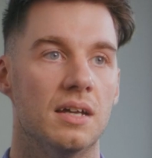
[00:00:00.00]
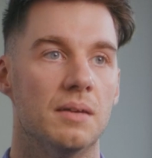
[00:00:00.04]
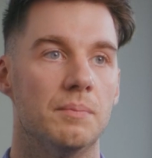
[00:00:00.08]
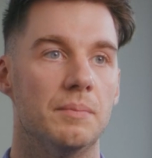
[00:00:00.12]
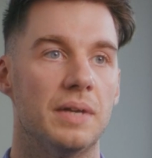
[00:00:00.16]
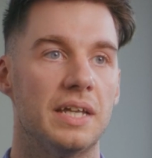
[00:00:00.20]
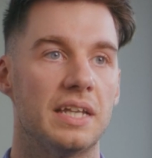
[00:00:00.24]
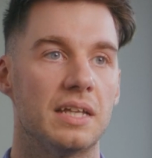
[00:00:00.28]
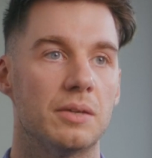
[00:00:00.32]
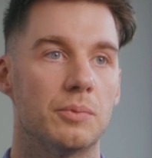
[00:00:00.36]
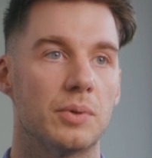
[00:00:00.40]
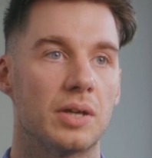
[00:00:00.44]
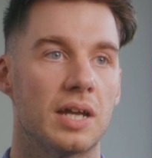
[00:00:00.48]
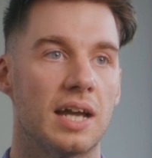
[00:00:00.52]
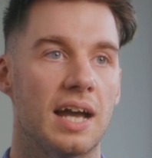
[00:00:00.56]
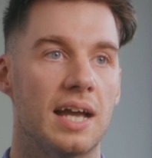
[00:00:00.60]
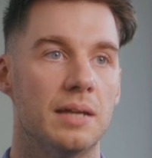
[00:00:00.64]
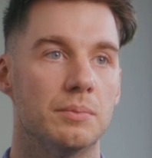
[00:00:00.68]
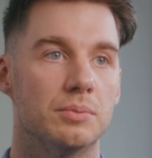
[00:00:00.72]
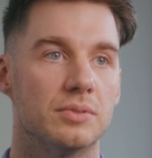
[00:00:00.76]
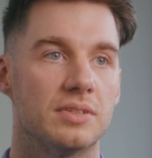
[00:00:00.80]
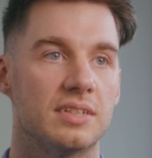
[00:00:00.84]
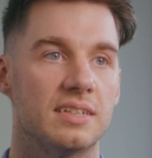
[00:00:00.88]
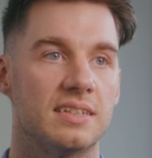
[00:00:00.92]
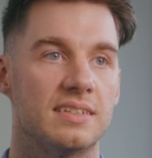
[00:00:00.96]
meaning we are
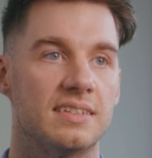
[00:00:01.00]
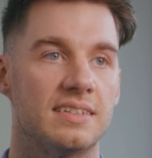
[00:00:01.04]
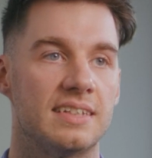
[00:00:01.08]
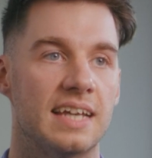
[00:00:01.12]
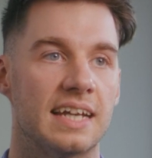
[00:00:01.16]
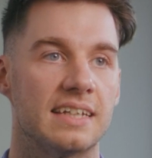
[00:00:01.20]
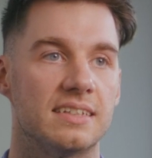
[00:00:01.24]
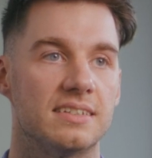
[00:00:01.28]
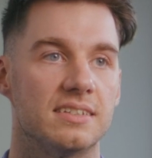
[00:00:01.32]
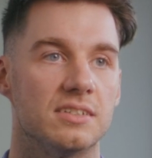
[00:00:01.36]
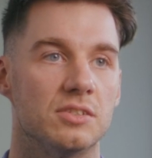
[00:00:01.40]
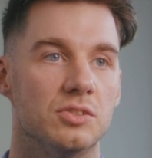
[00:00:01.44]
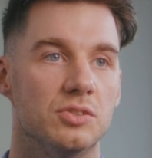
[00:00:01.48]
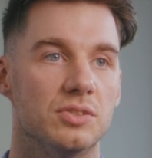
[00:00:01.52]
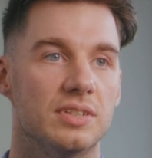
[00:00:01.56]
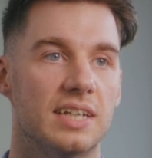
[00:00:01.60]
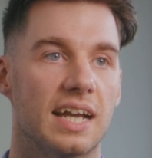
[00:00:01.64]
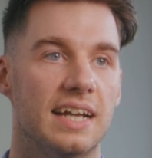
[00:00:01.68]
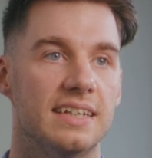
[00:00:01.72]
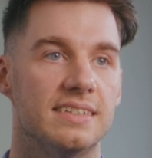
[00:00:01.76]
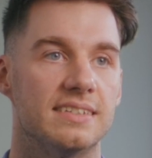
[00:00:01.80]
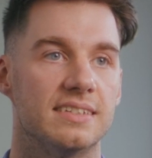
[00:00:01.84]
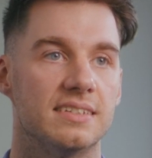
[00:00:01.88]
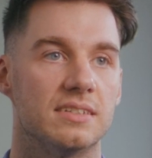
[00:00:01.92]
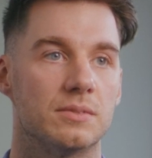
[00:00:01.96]
able to detect new
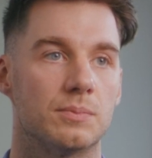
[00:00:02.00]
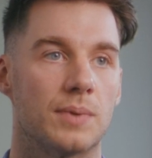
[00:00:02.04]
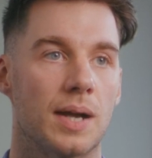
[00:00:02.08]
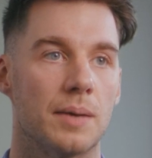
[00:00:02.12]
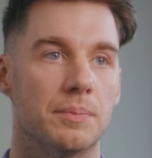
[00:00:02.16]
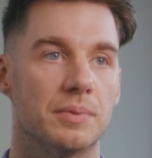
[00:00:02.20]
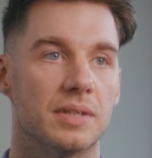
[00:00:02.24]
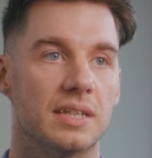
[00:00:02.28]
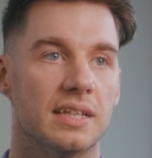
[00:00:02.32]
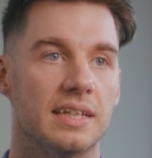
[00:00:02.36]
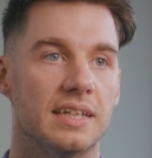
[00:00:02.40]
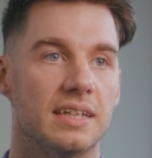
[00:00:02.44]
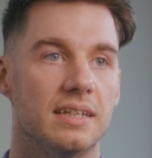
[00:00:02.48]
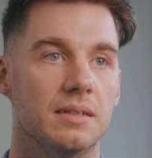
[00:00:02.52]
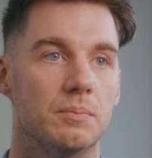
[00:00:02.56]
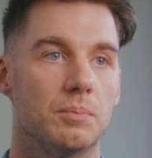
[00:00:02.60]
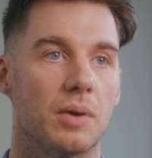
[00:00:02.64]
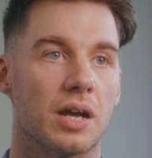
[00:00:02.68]
cases rapidly